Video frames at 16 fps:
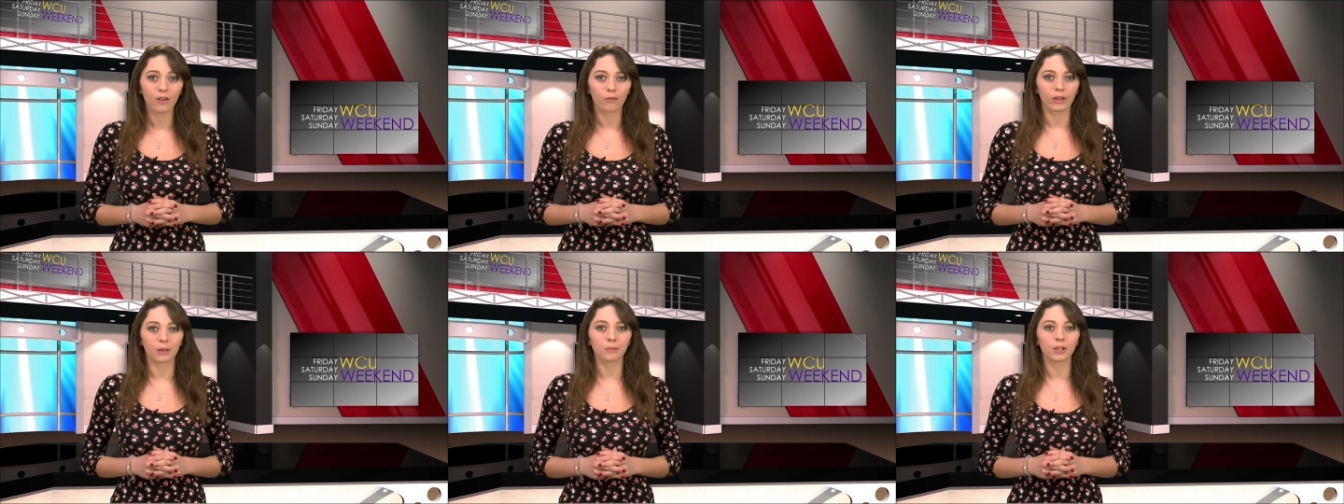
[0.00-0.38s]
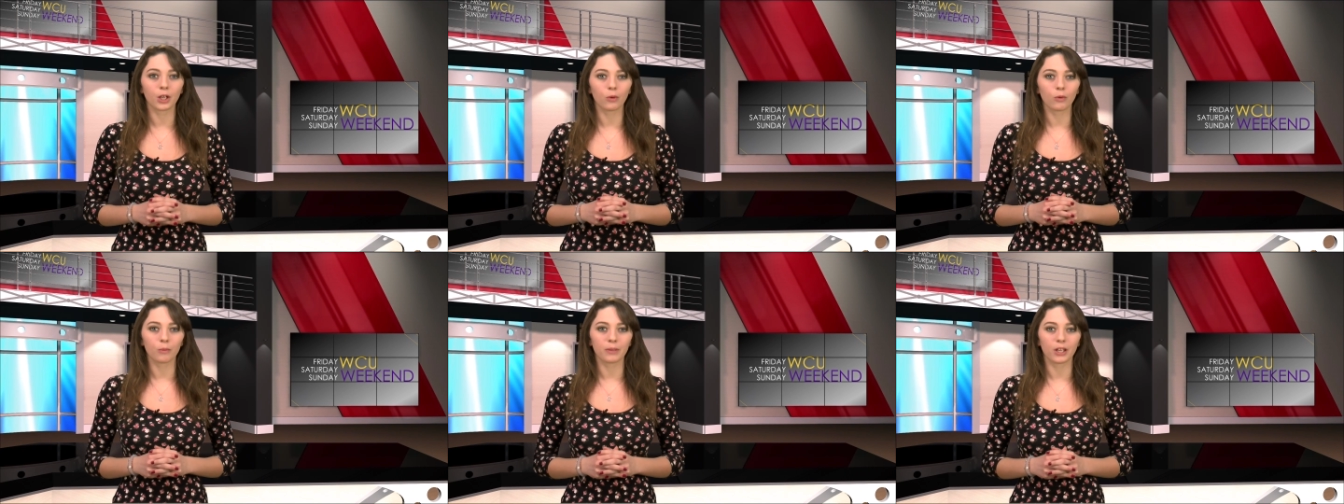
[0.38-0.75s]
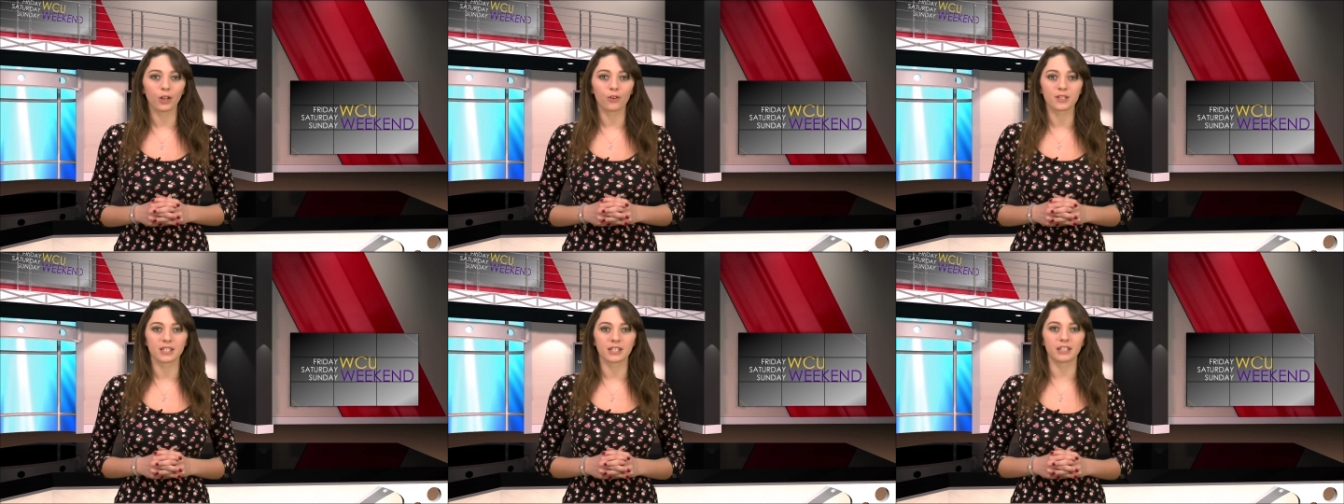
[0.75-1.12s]
Ramglow will be
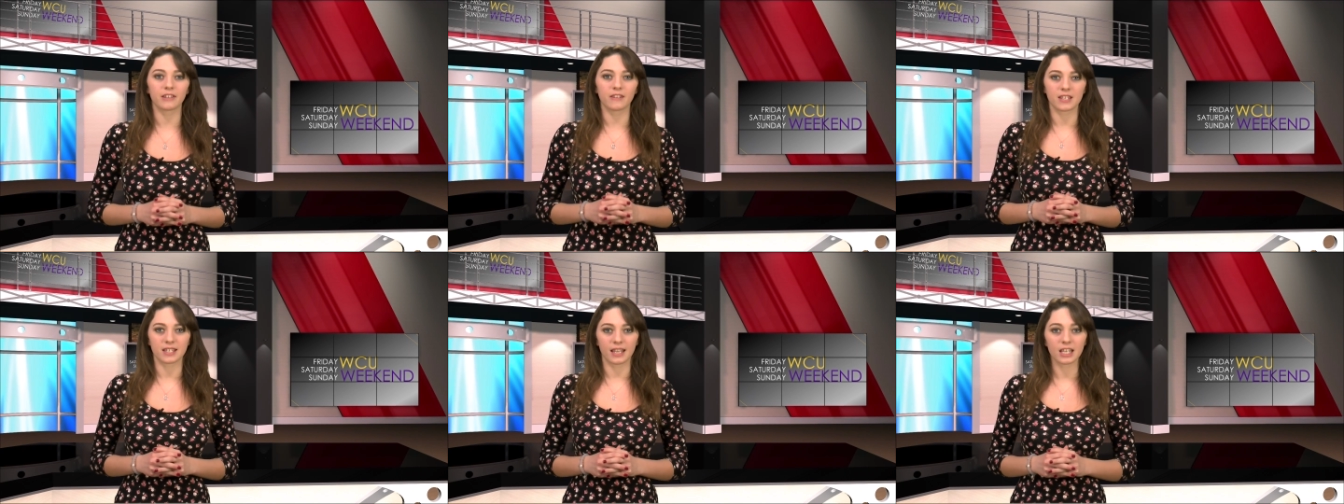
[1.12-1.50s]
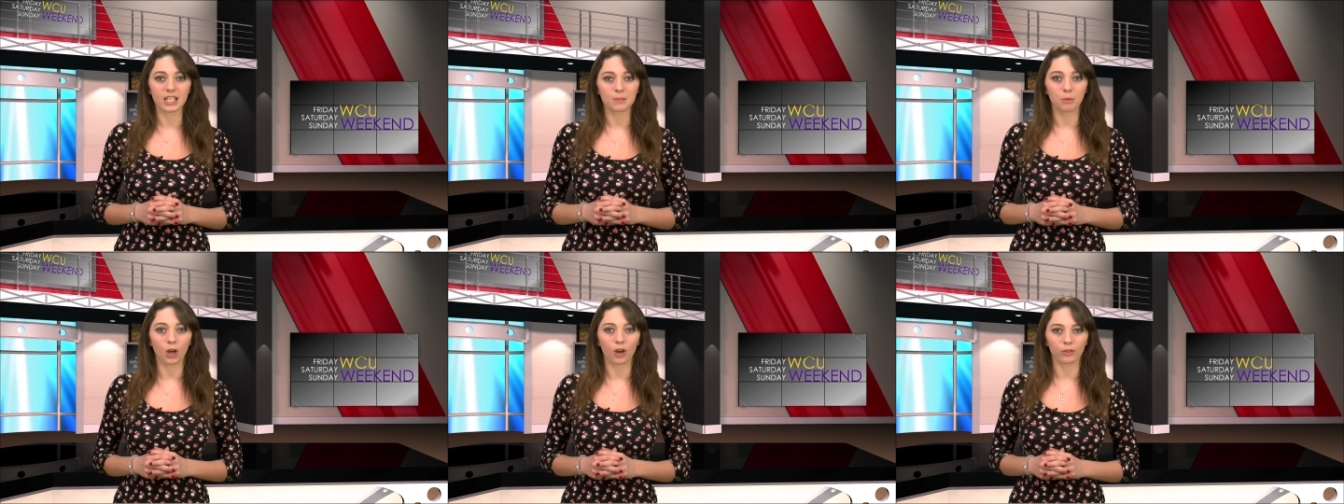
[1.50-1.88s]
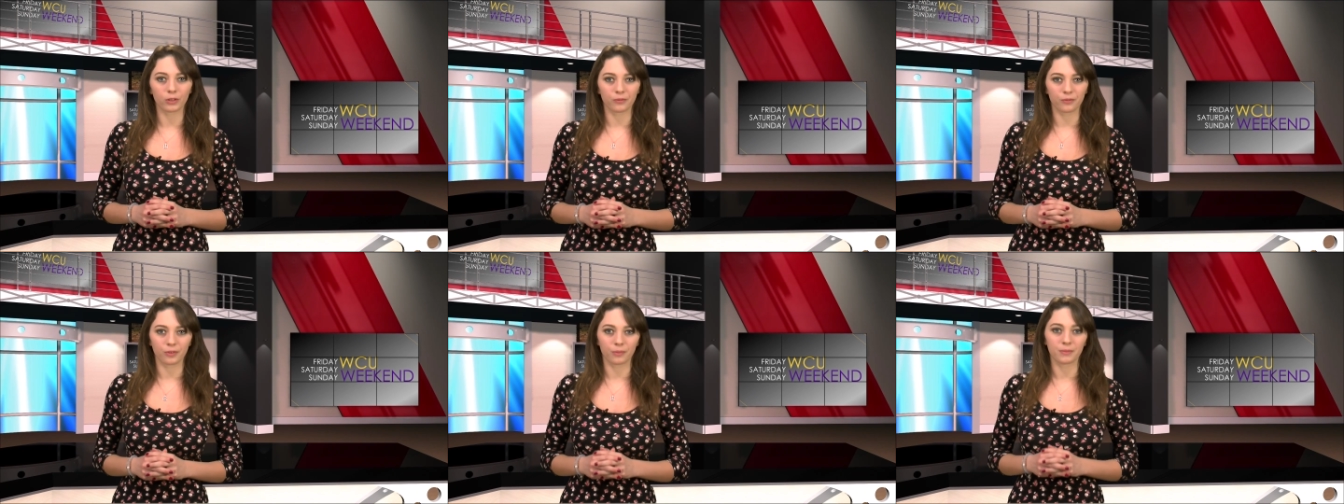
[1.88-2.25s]
hosted in the Sykes
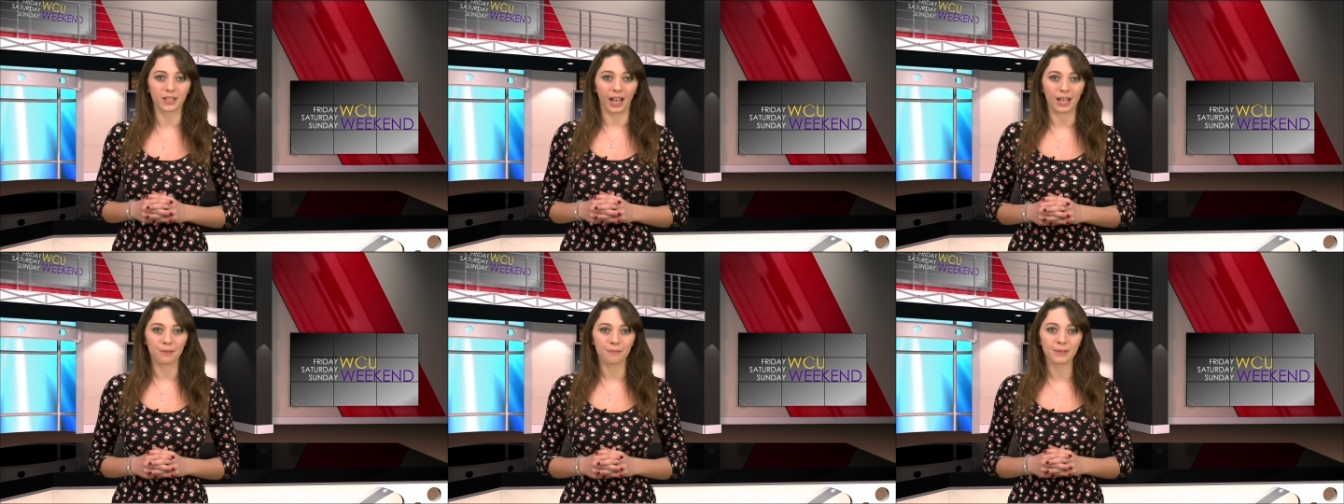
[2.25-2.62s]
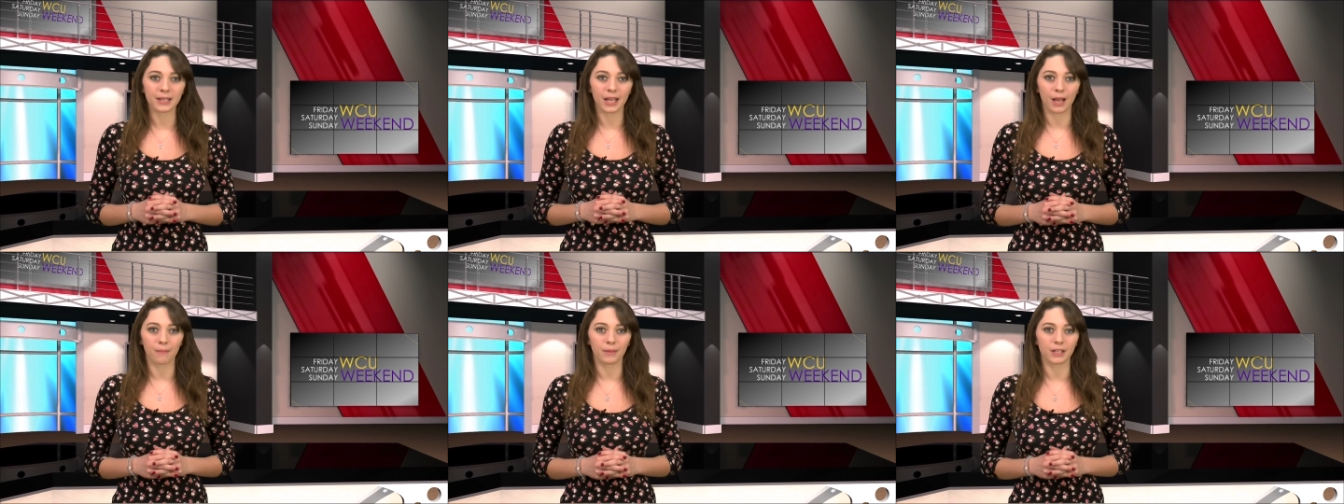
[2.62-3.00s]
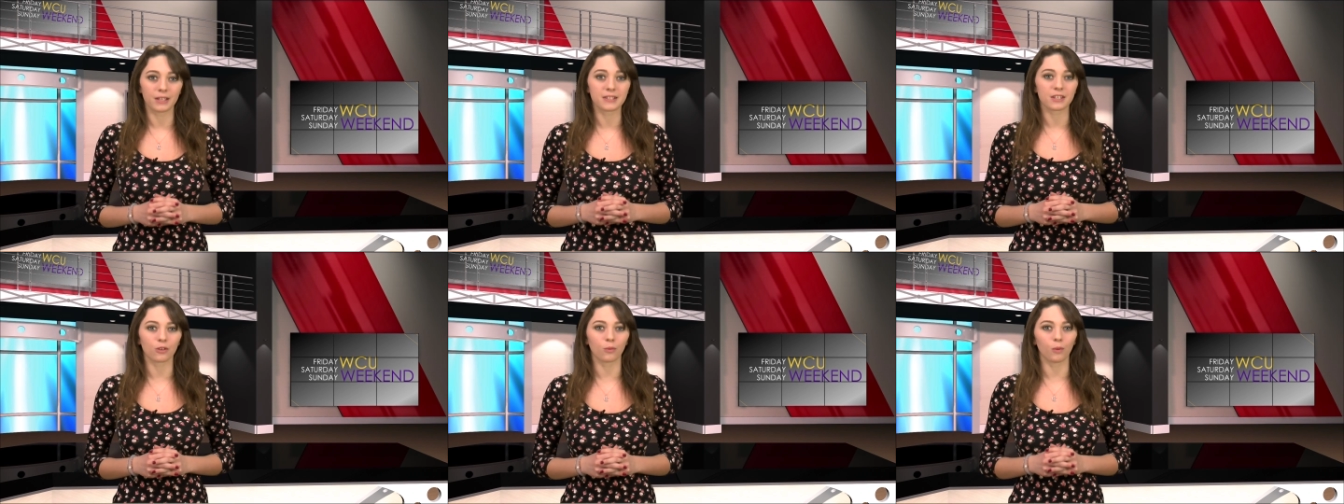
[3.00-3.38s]
Ballroom from 9 p.m.
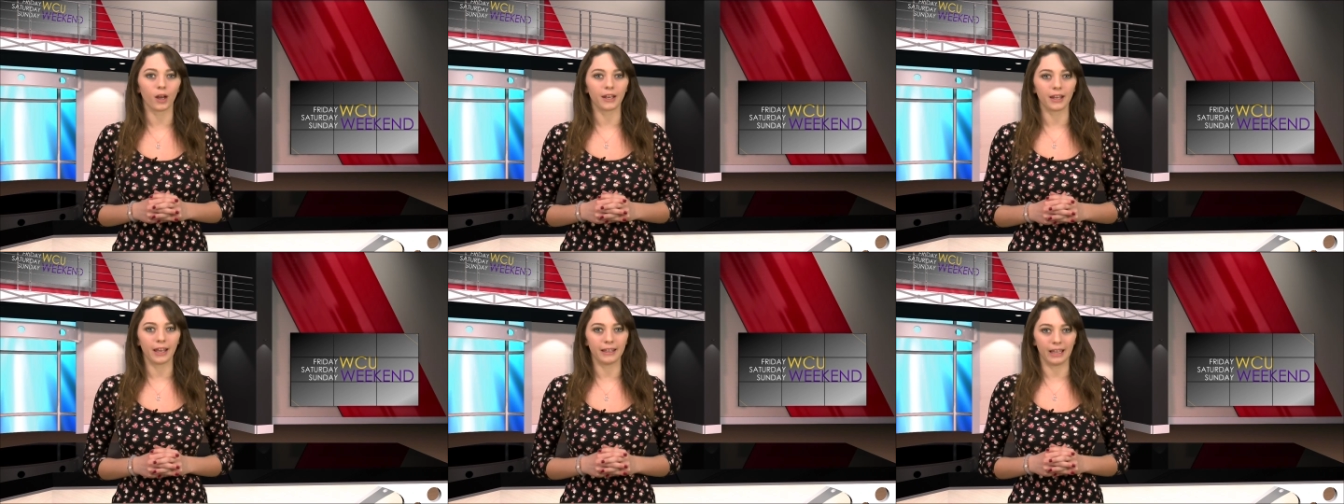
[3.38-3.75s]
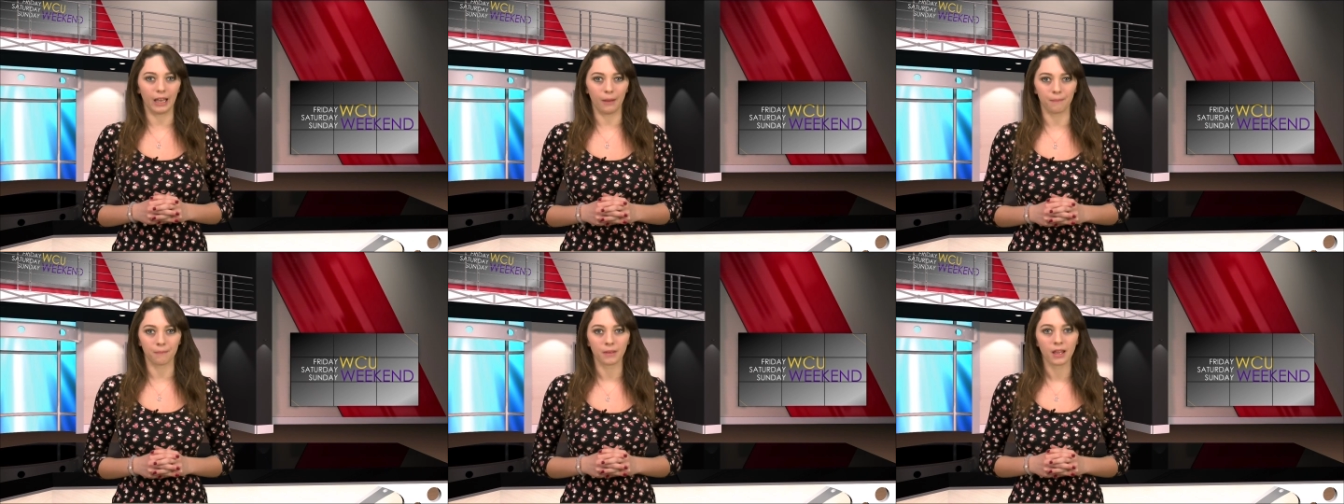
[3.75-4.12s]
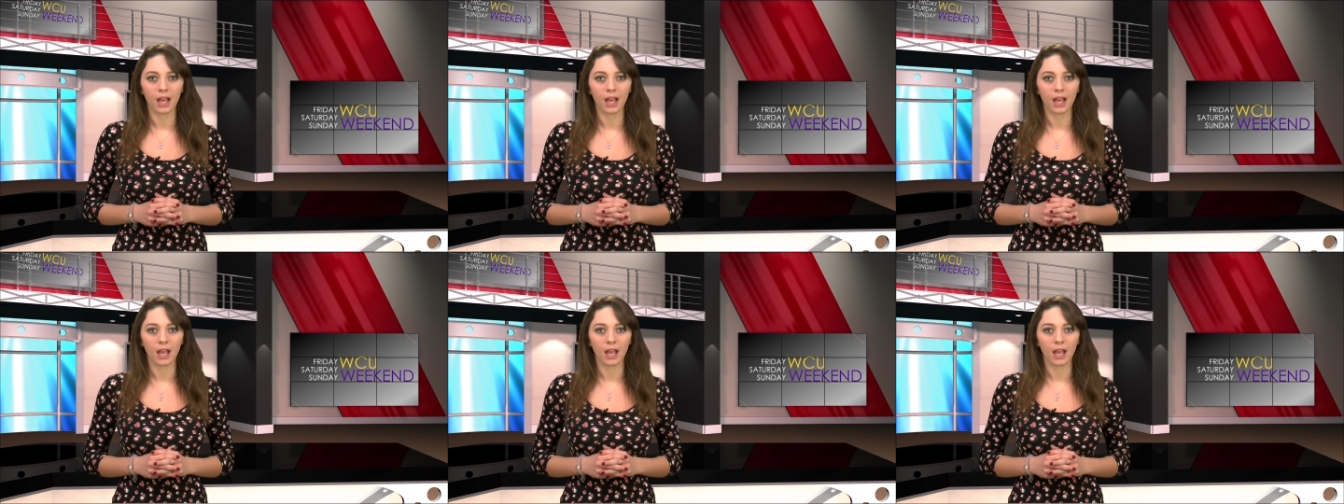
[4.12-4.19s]
until 1 a.m.